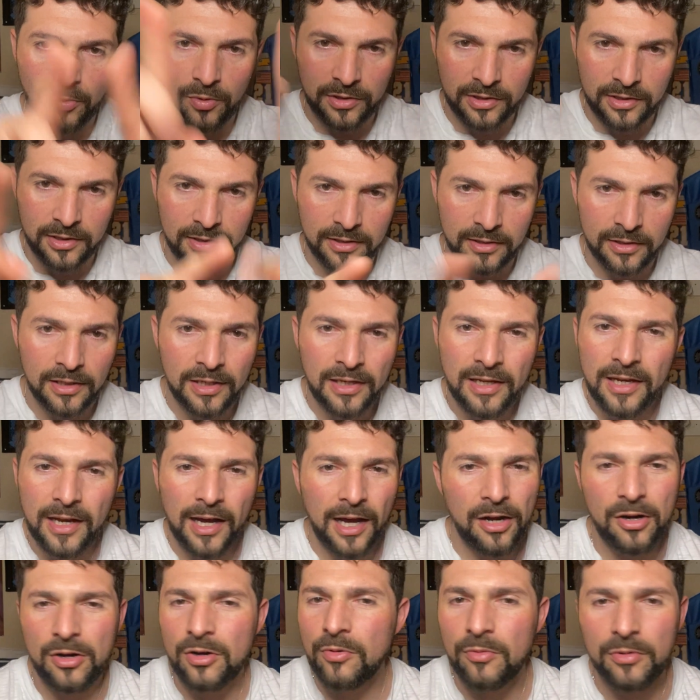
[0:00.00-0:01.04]
with the,
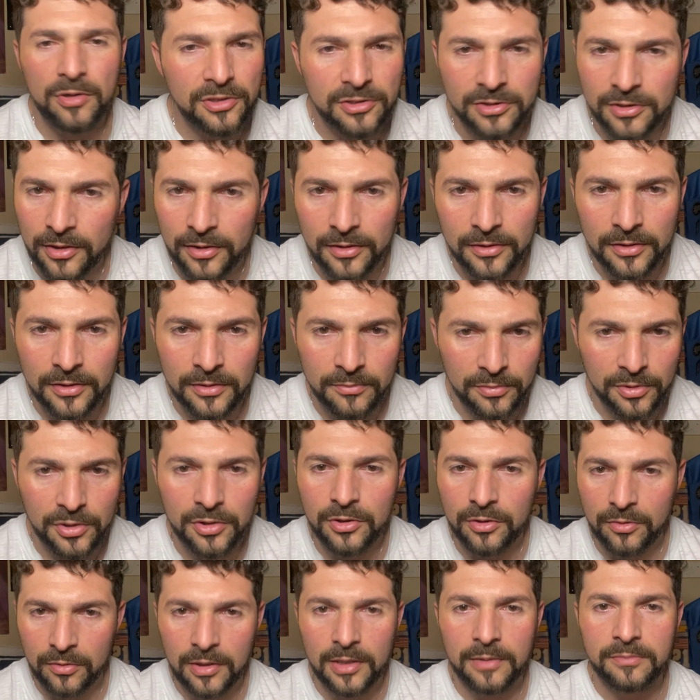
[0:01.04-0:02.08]
I don't know what it's called, but you
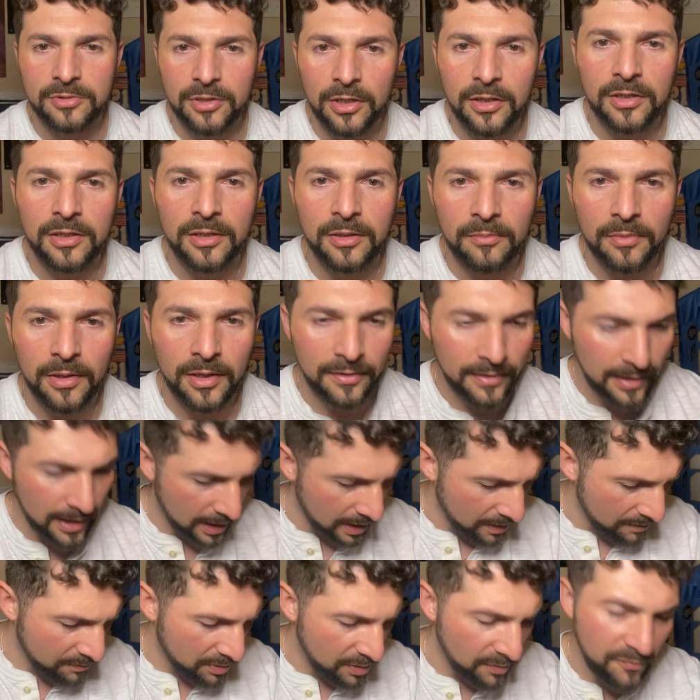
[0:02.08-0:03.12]
know what I'm talking about. The
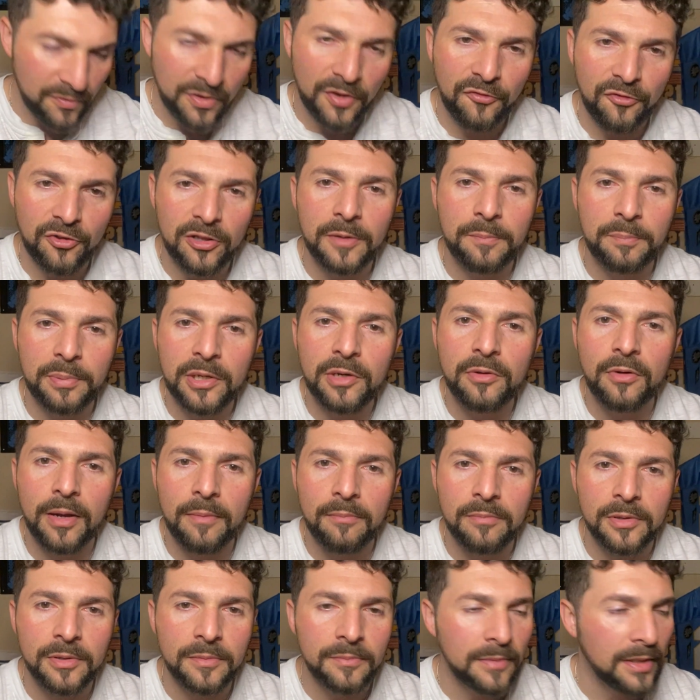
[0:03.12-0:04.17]
emblem, the Filipino
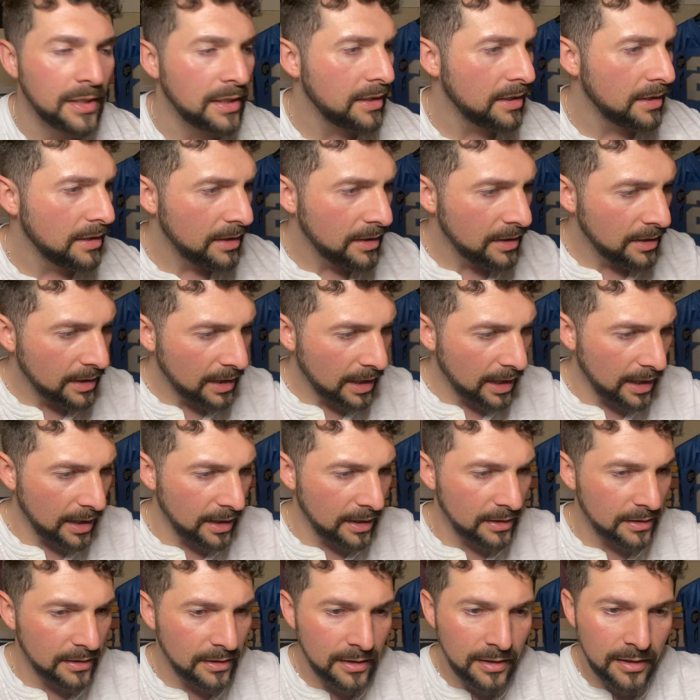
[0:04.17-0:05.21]
emblem,
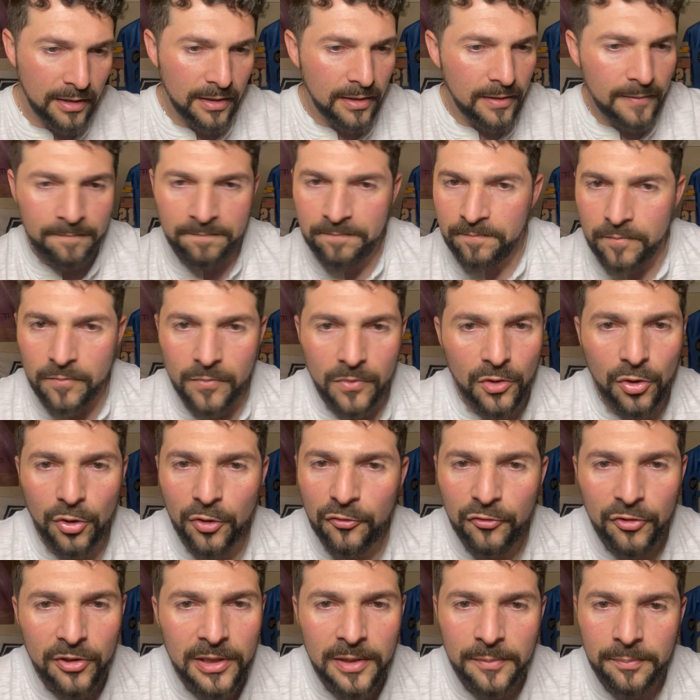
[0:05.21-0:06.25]
and they're
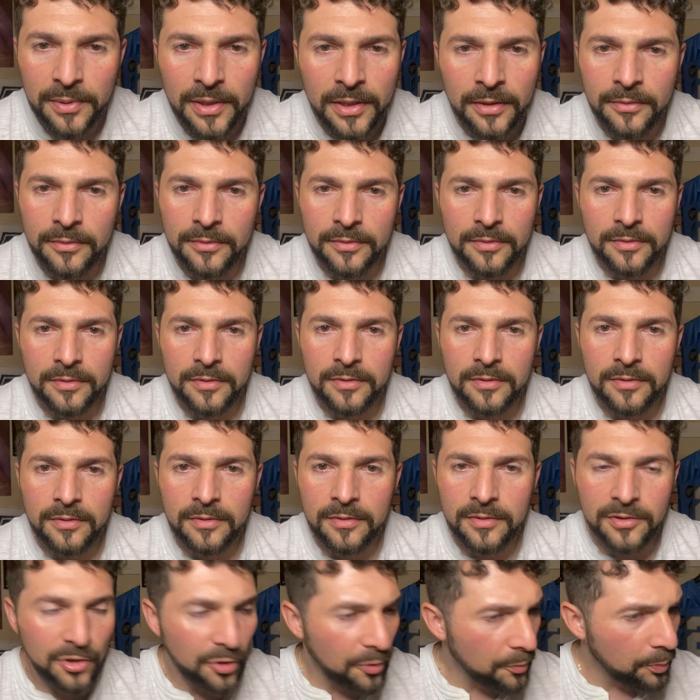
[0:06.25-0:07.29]
Filipino.
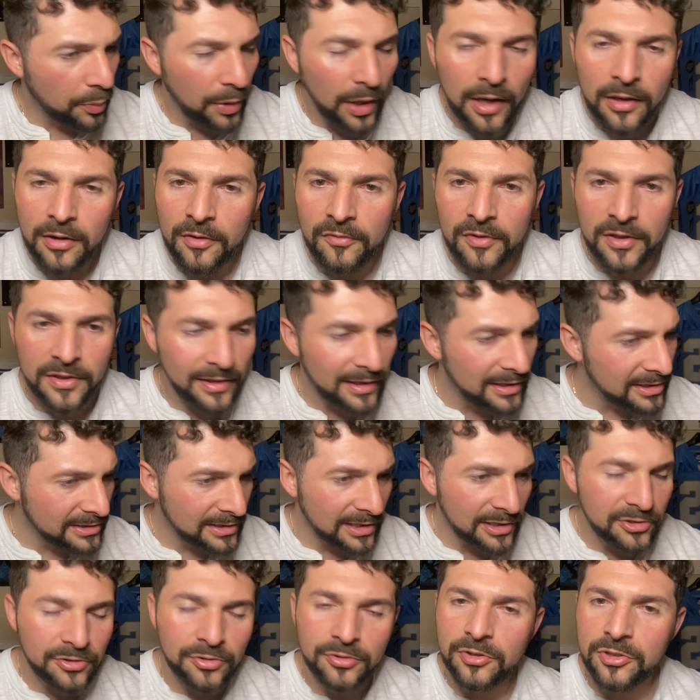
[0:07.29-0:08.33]
They're proud of it. They
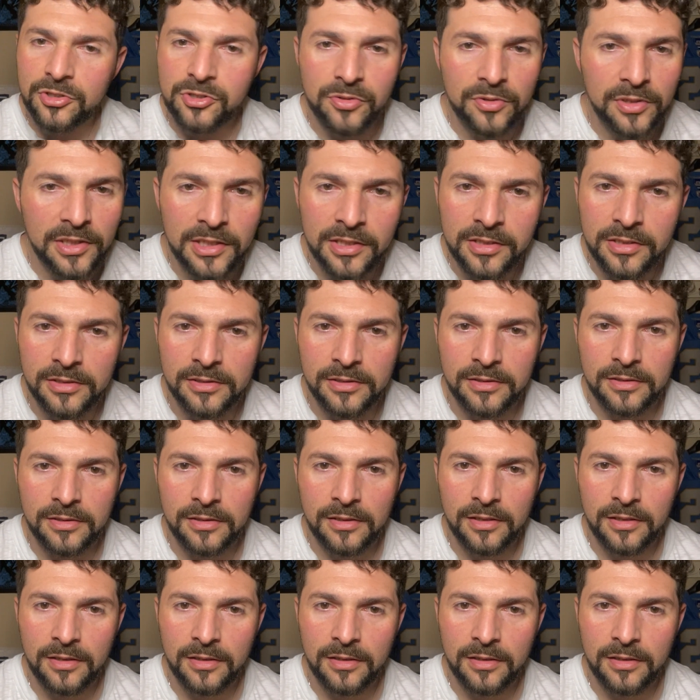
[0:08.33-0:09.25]
stick to their traditions.